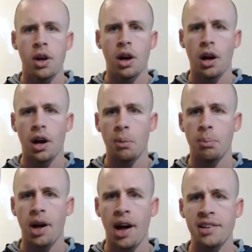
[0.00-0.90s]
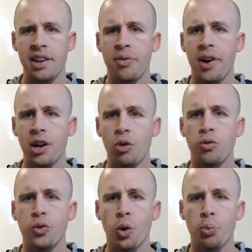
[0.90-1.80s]
But I did find a
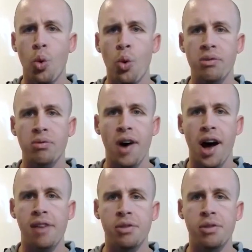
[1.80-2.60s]
4.5